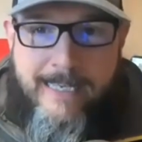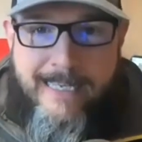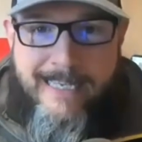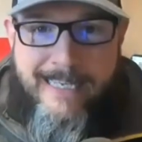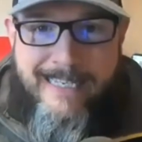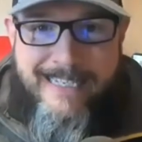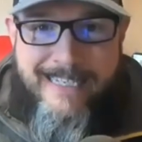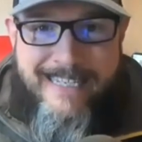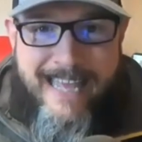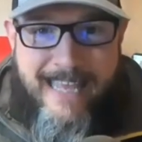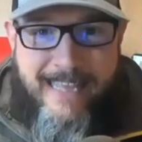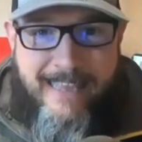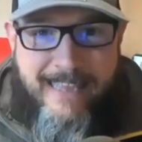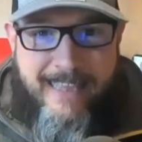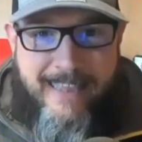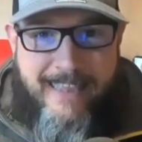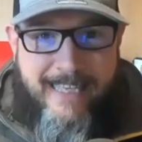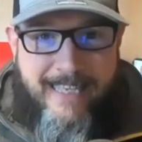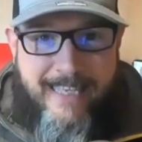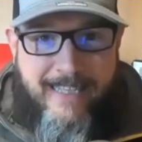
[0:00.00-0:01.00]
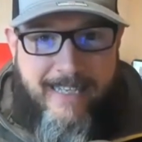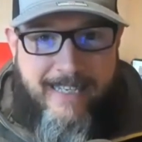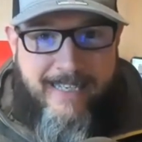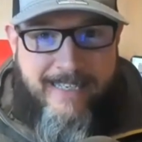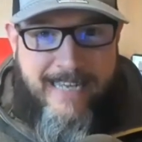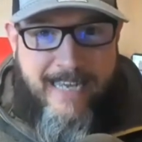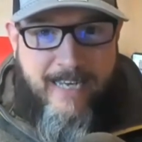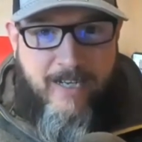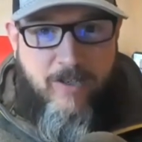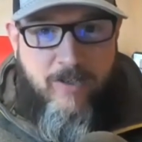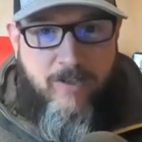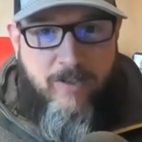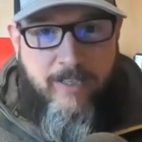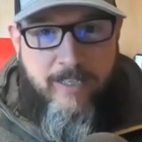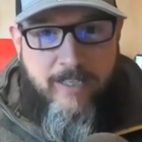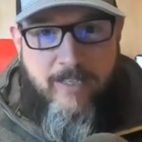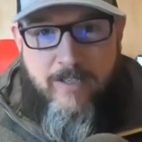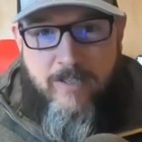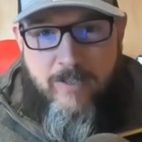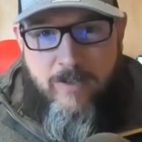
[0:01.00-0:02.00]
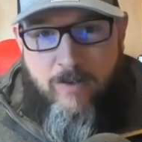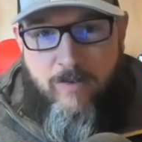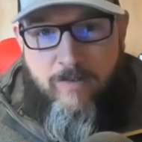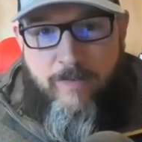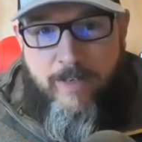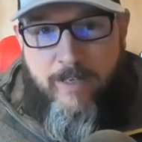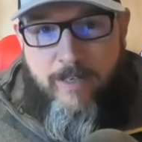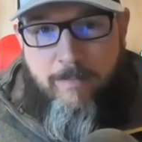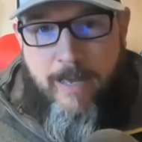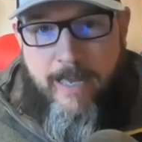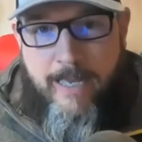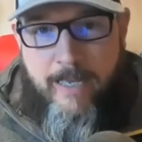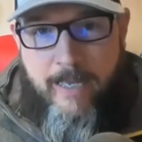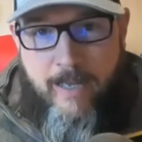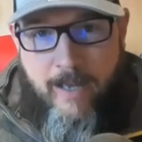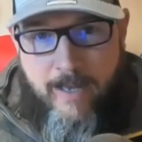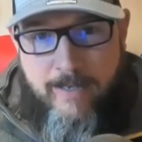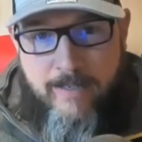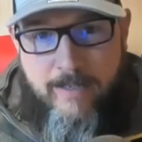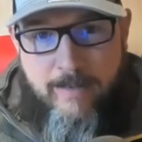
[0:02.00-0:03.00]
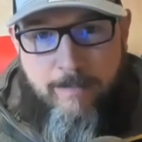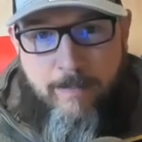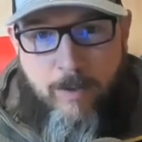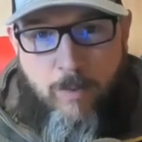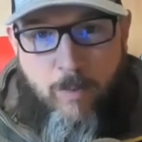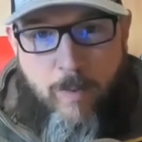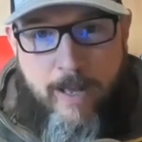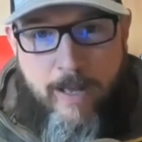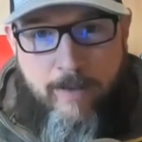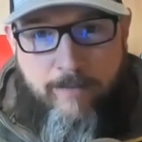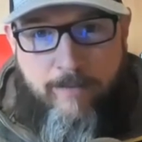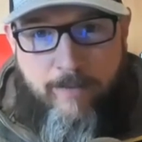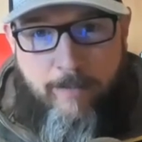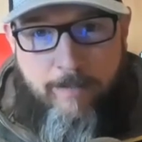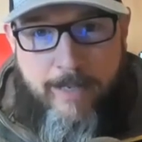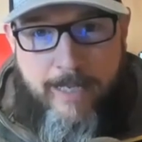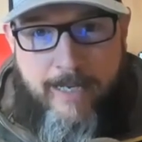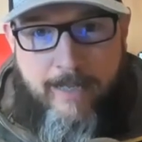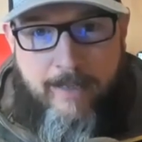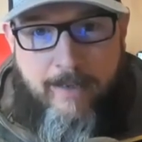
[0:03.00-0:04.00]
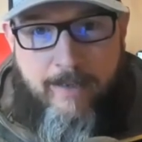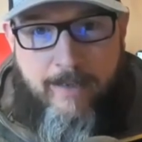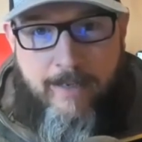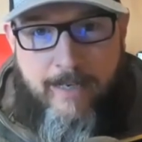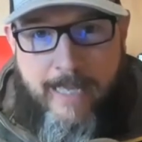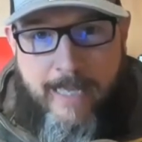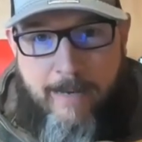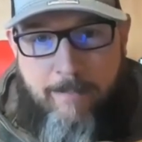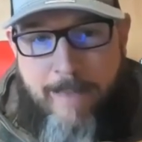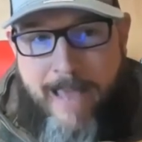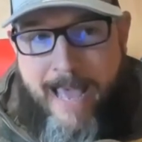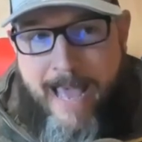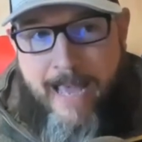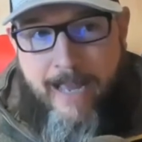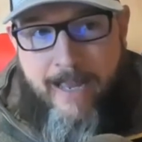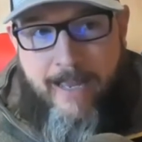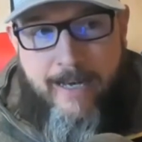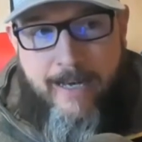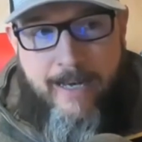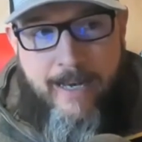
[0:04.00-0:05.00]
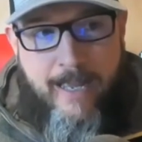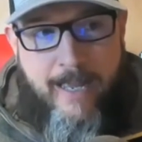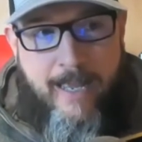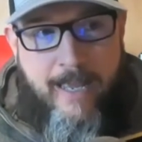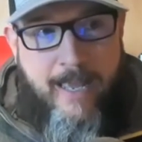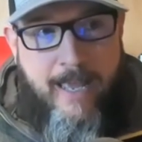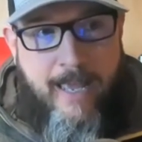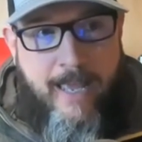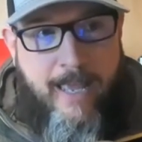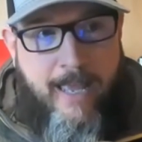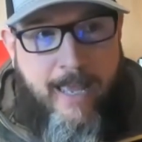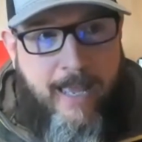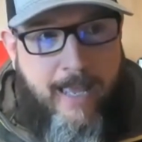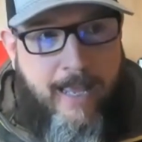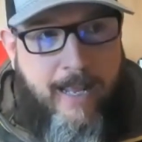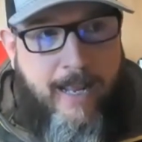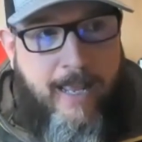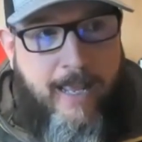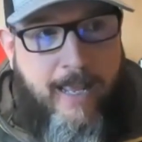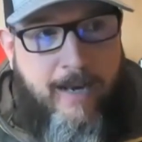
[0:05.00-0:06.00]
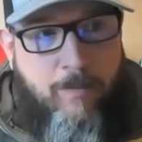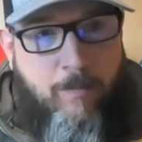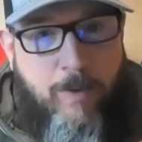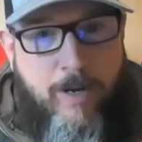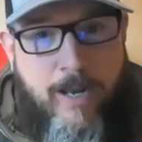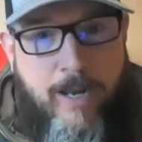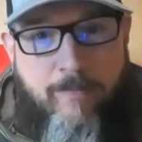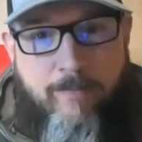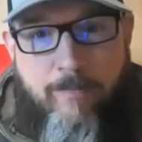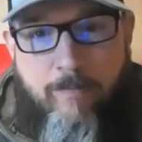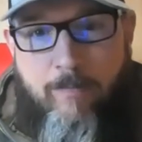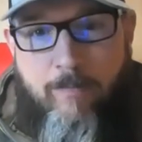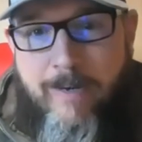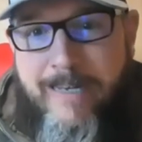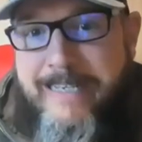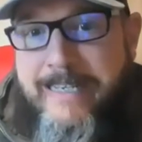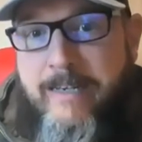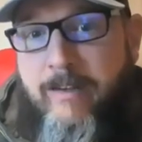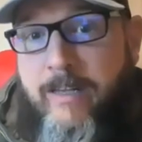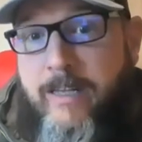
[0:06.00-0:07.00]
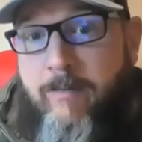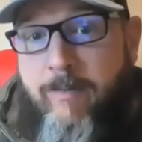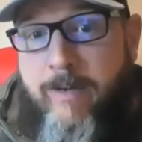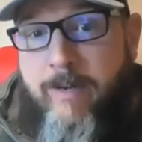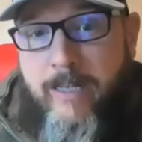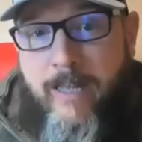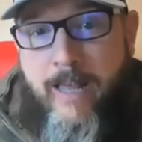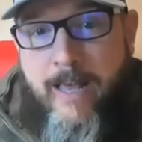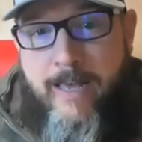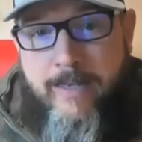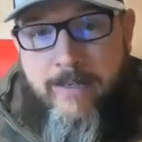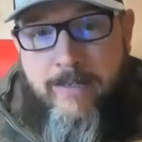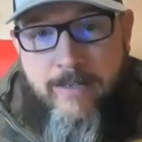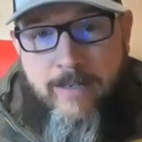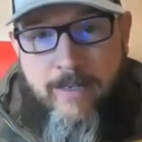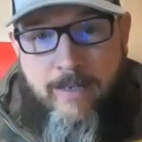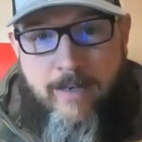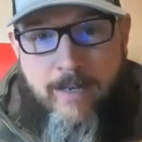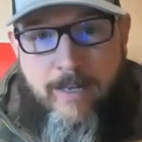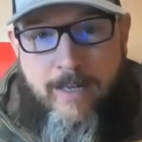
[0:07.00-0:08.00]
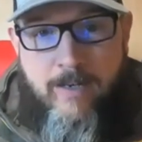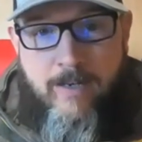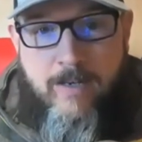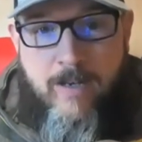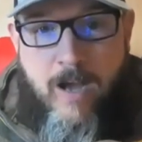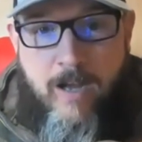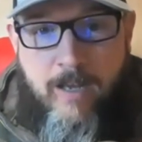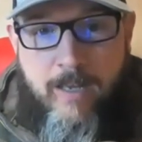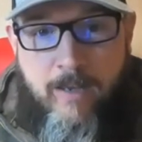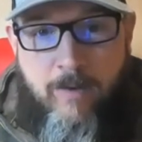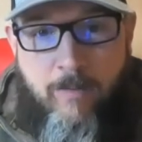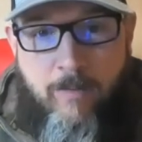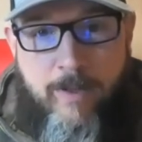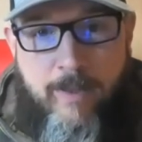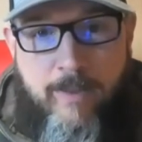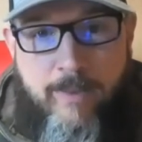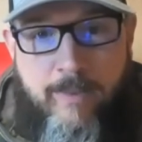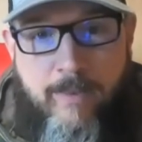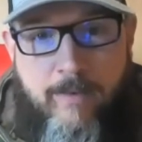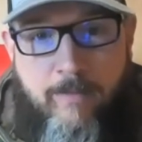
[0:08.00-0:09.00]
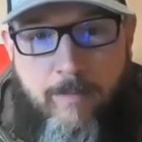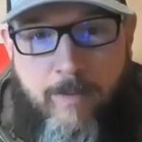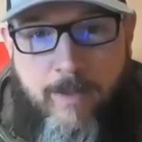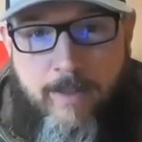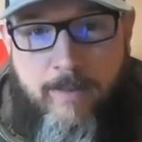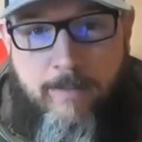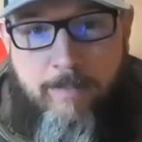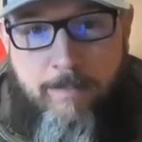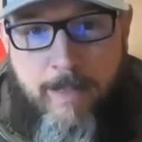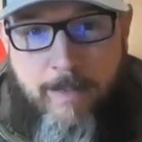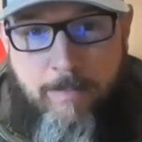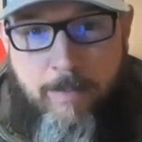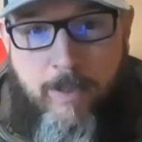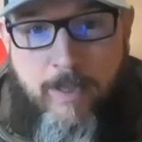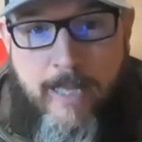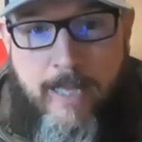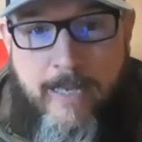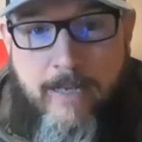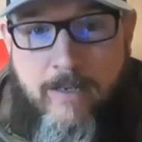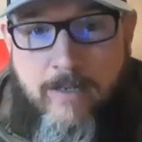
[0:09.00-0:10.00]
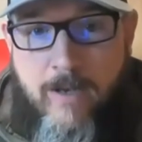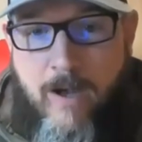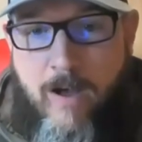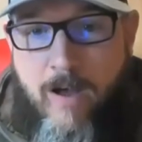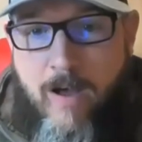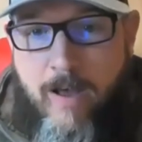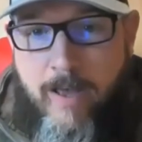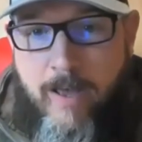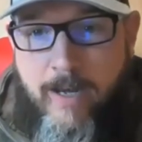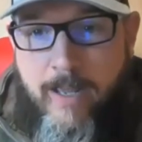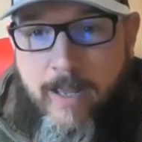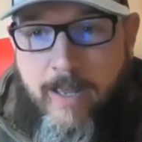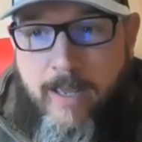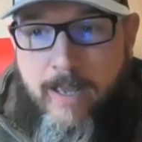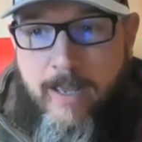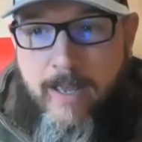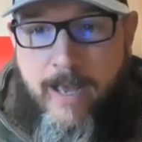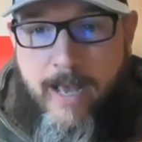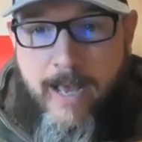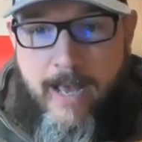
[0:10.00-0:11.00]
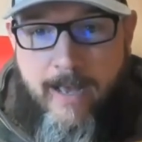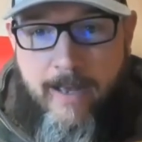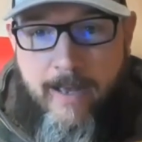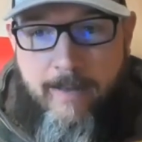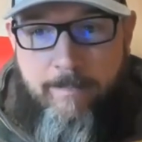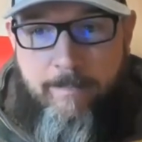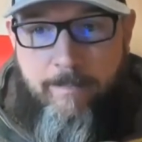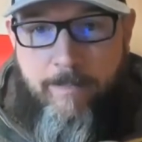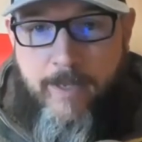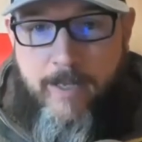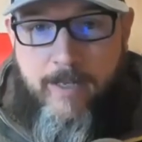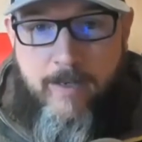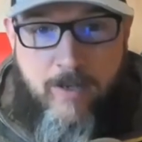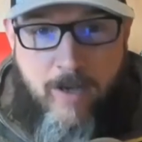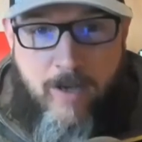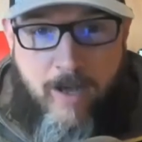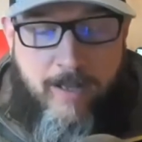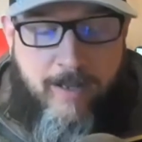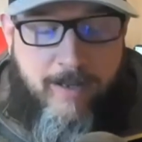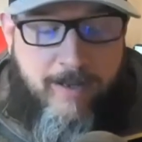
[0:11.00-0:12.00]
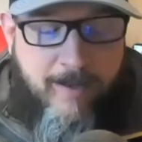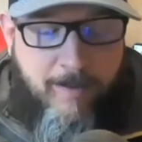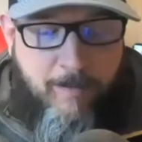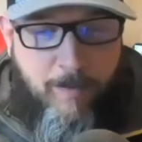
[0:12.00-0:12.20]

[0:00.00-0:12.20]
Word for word: Is that the thing that's actually serving my customer well for me to get back? And, and what I've recently realized in talking with people like Todd, it Todd.